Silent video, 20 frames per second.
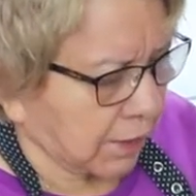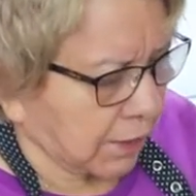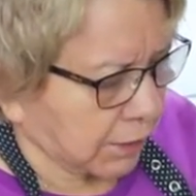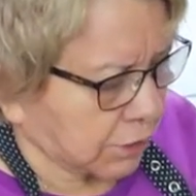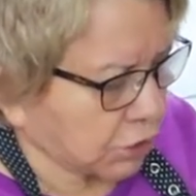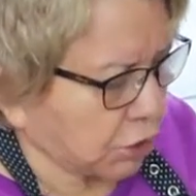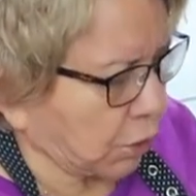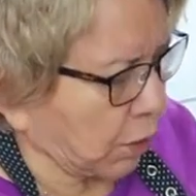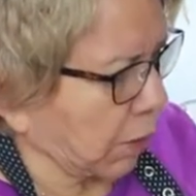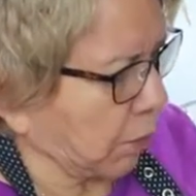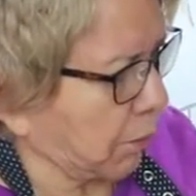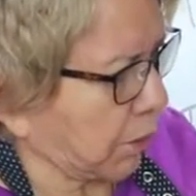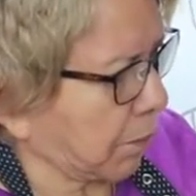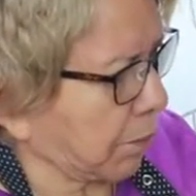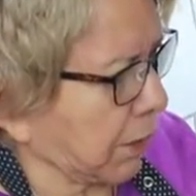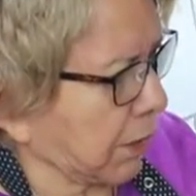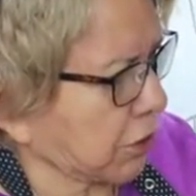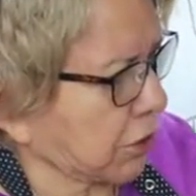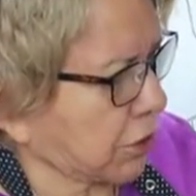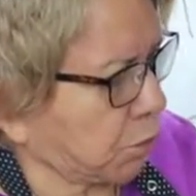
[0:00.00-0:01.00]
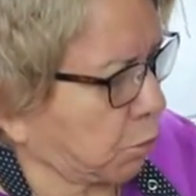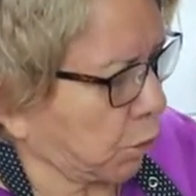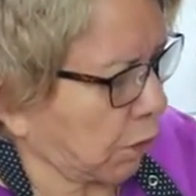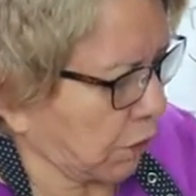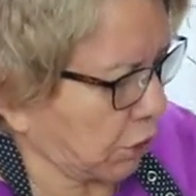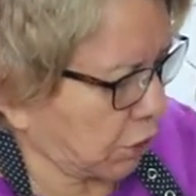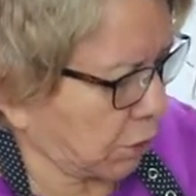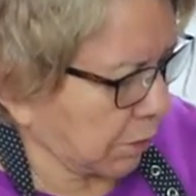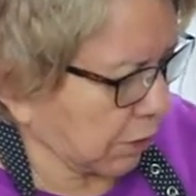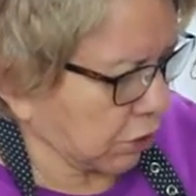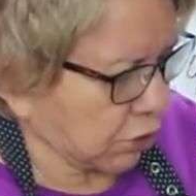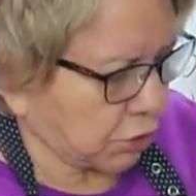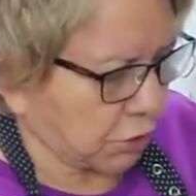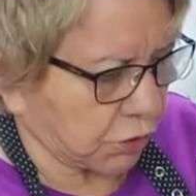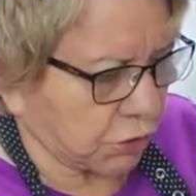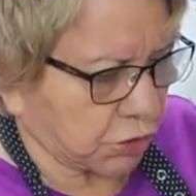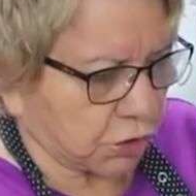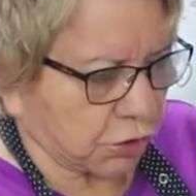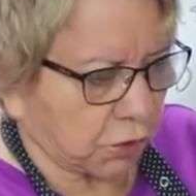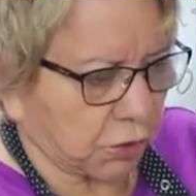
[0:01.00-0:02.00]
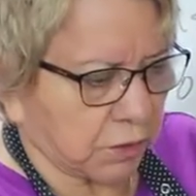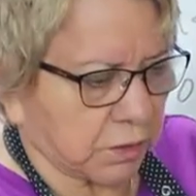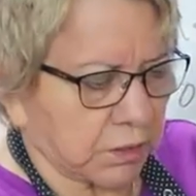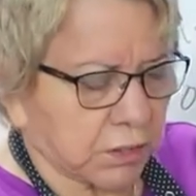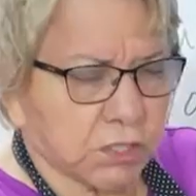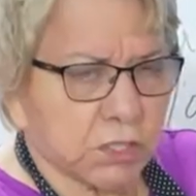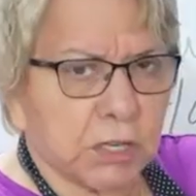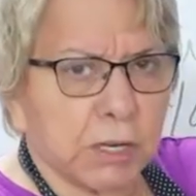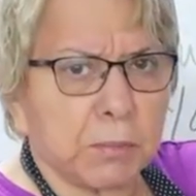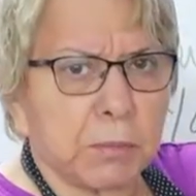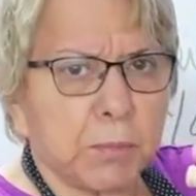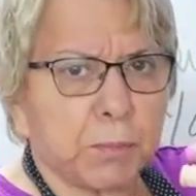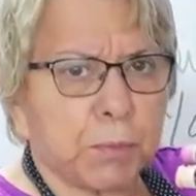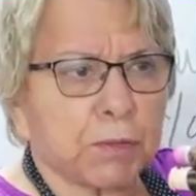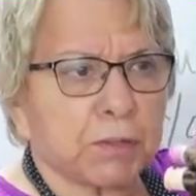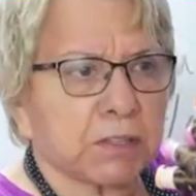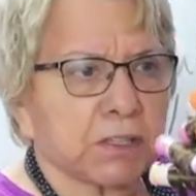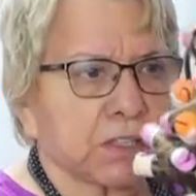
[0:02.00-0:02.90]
So I wanted to make sure and show you this. So let me put